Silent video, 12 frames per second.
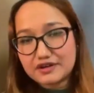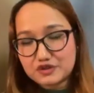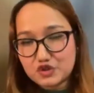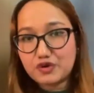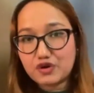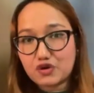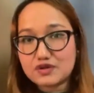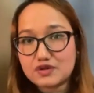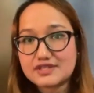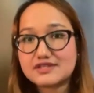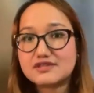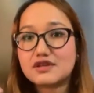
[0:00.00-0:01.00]

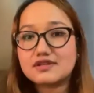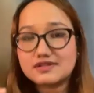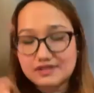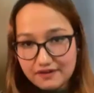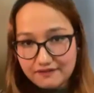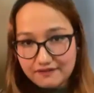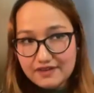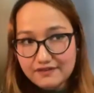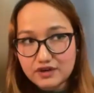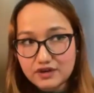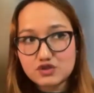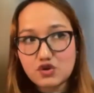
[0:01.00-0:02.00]
tuberculosis
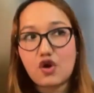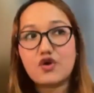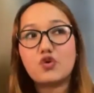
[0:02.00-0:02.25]
survivors or